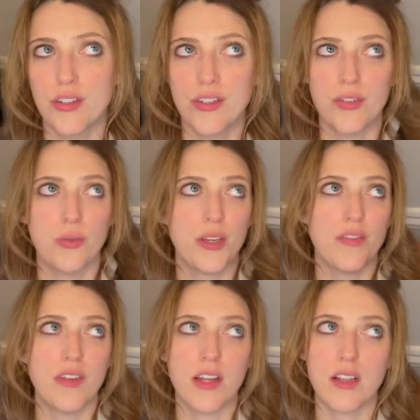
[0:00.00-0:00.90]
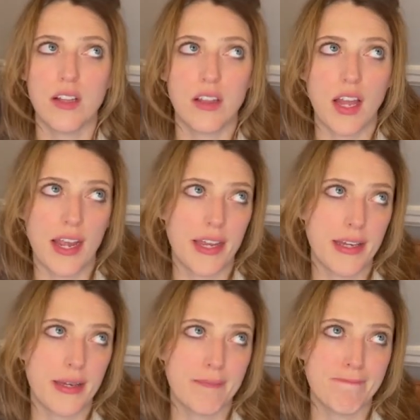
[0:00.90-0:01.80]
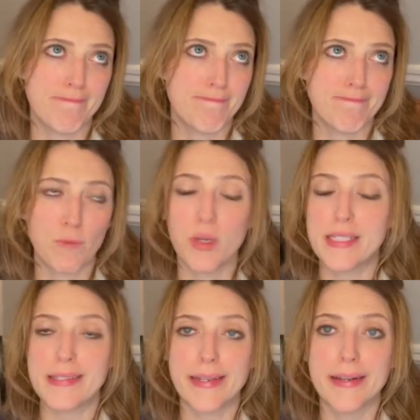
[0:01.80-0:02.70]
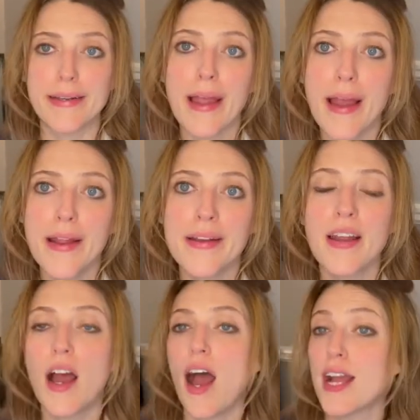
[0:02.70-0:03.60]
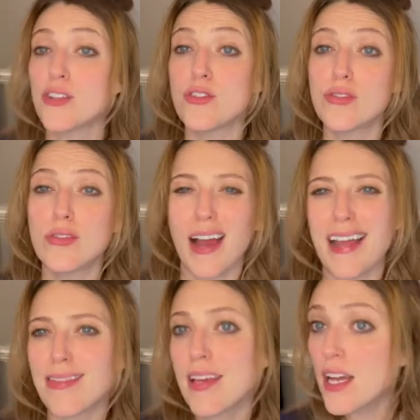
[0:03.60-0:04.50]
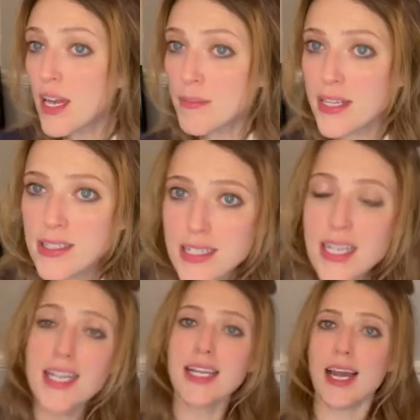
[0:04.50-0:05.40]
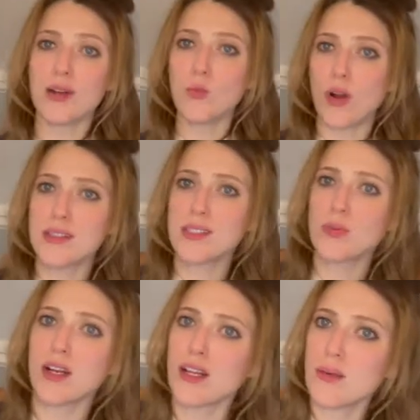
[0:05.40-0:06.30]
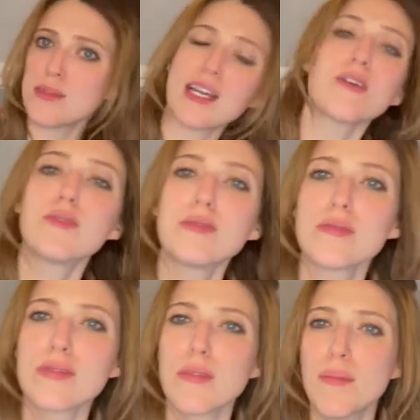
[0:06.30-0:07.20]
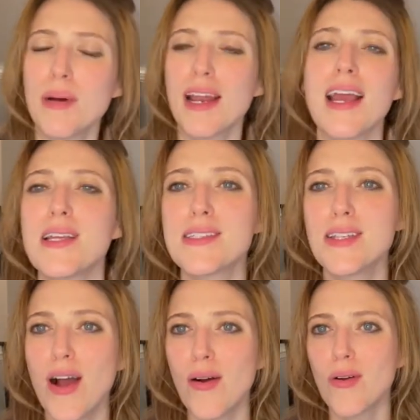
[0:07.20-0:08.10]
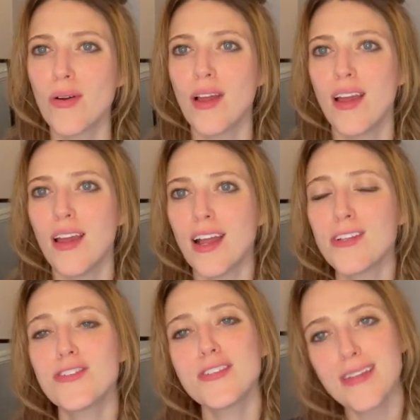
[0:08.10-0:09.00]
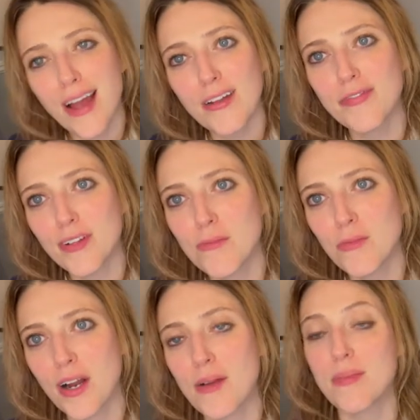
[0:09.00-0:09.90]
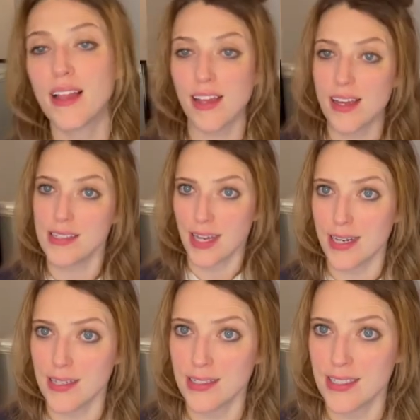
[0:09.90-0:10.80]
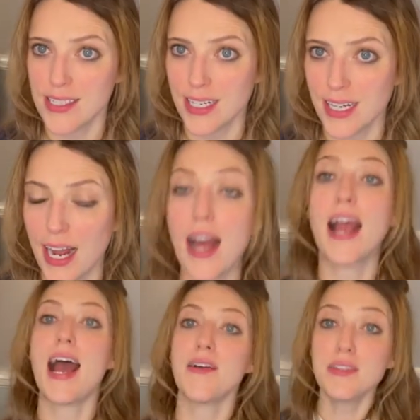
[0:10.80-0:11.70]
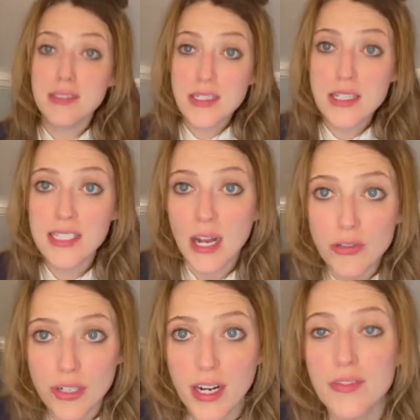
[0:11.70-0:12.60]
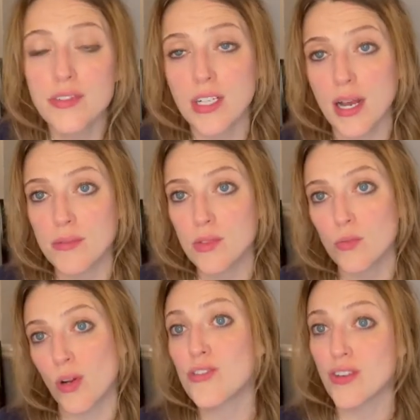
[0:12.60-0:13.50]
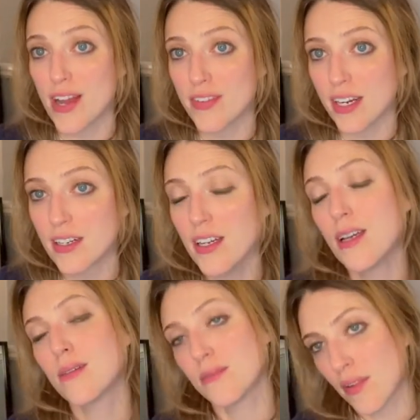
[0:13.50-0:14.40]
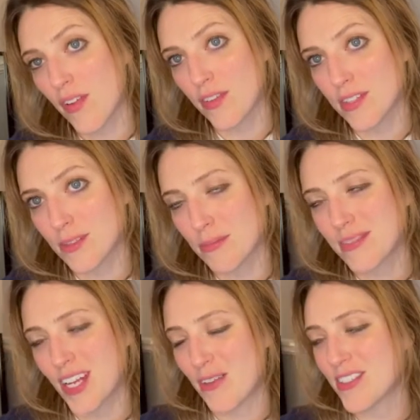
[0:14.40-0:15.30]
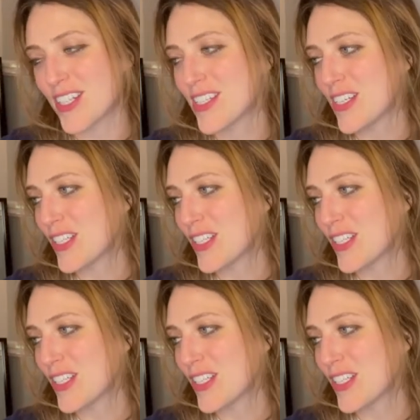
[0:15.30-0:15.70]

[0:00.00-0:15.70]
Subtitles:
do we feel like we'd see it again? I think I might see it again once when it comes out, but it's just not a film where I'd be like excited to see it again. I have listened to the soundtrack a few times while driving. My favorite time to listen